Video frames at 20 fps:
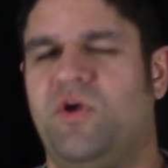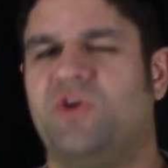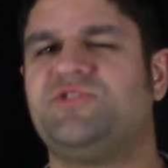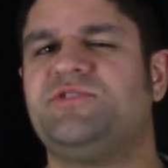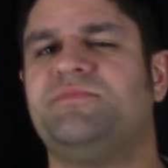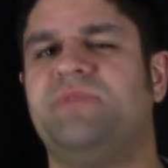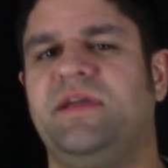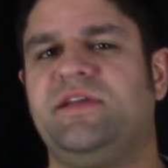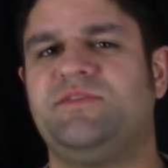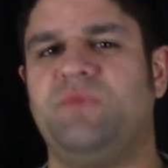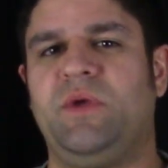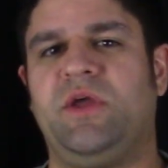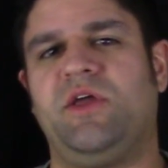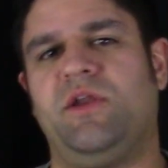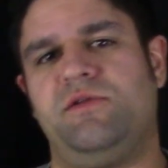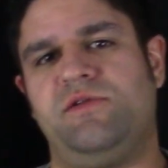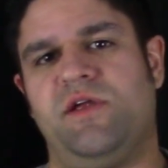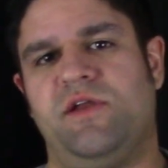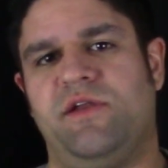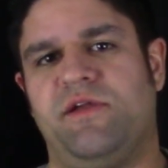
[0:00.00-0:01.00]
There are some things that we
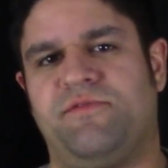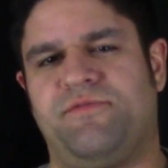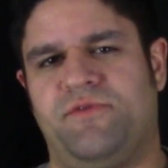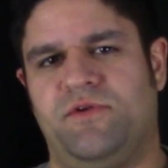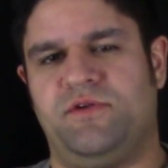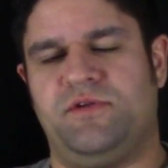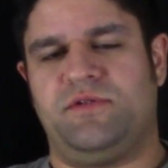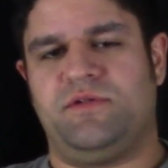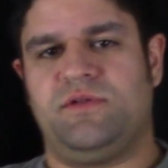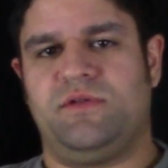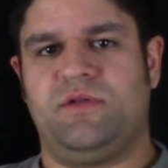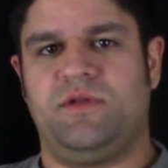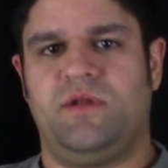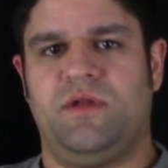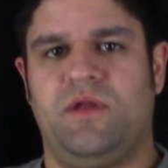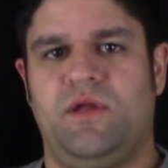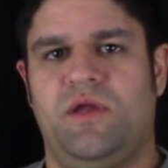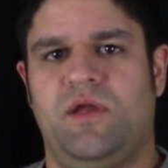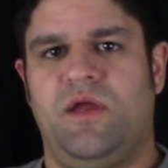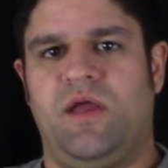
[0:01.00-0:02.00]
could have done different.
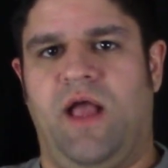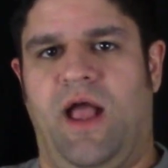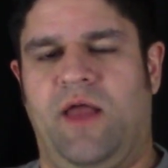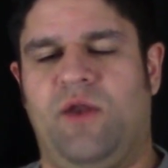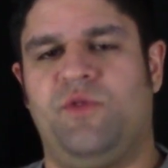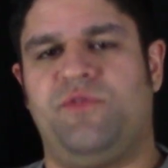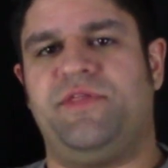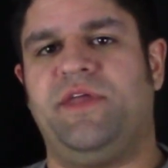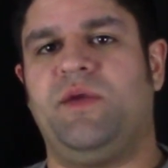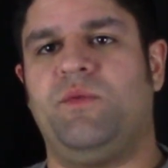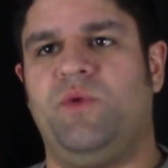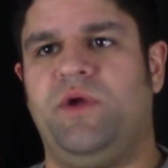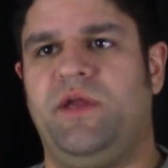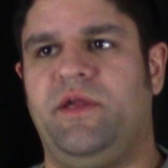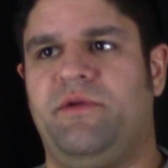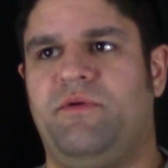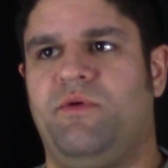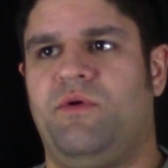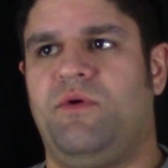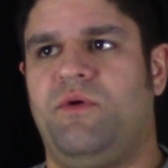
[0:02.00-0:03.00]
I don't think
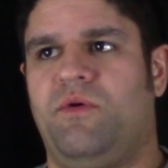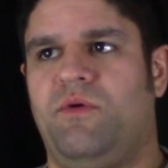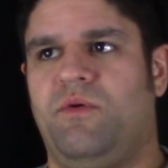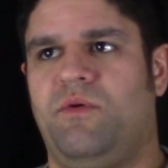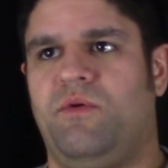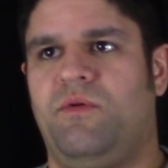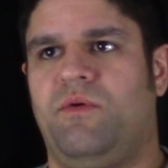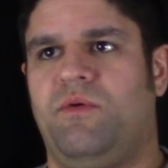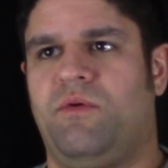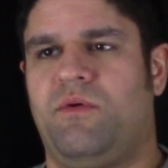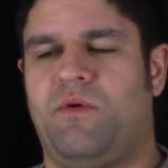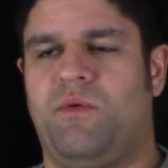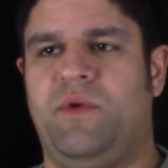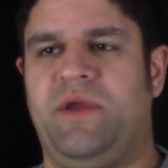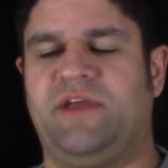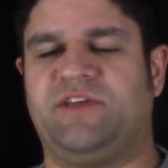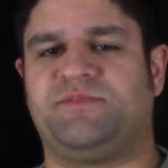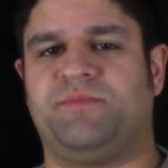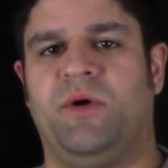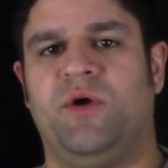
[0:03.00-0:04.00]
we
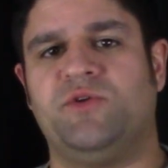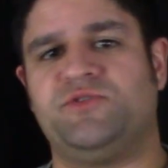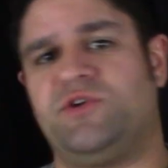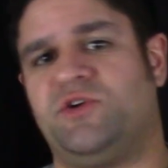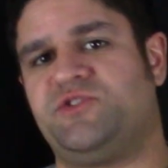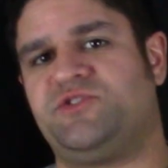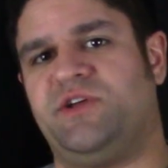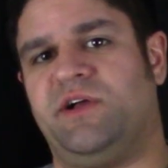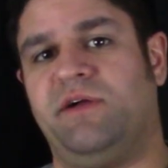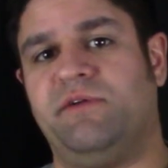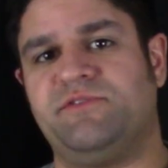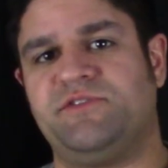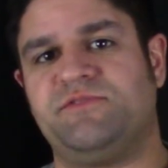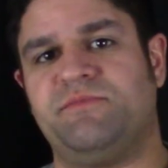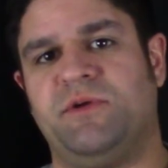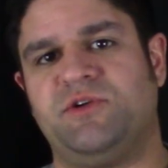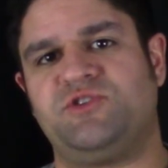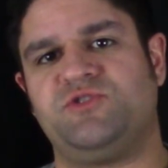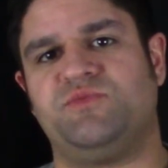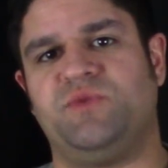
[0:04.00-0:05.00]
exposed ourselves
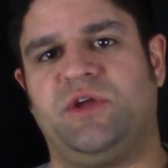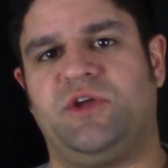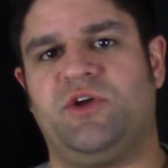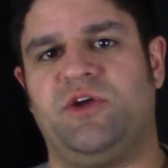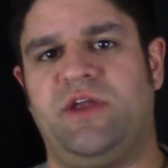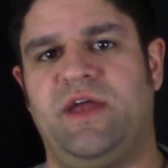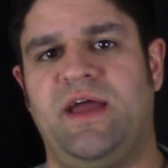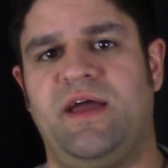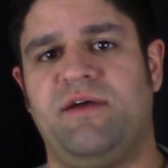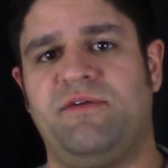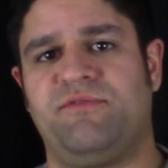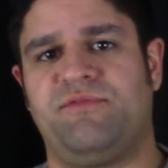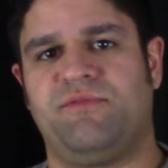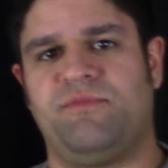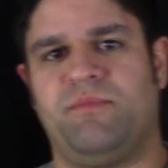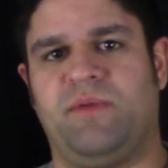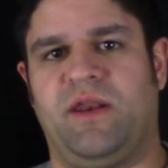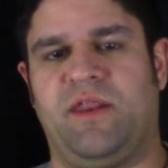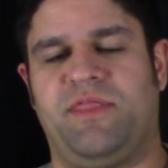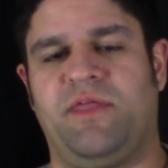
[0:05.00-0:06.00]
as much as we could have,
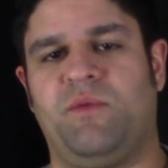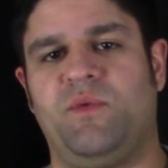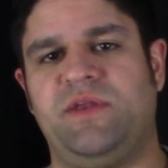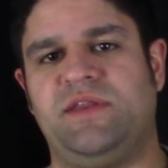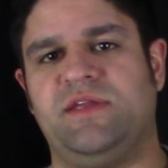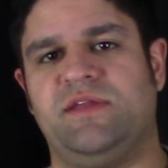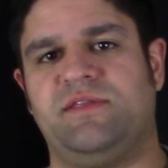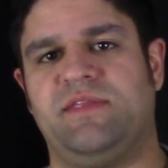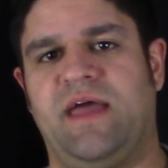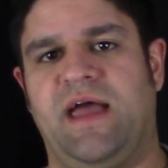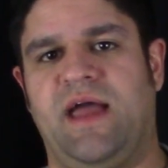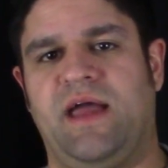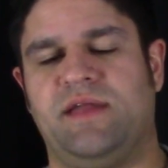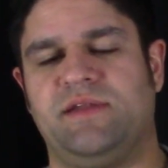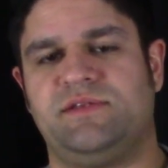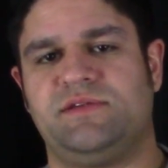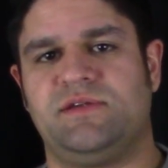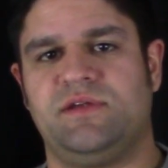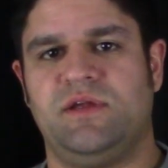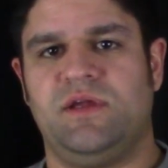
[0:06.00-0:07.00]
but I think we did
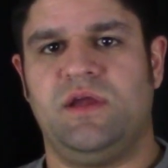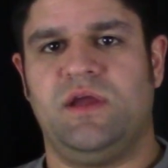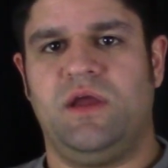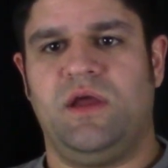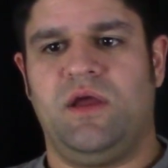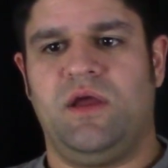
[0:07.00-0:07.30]
that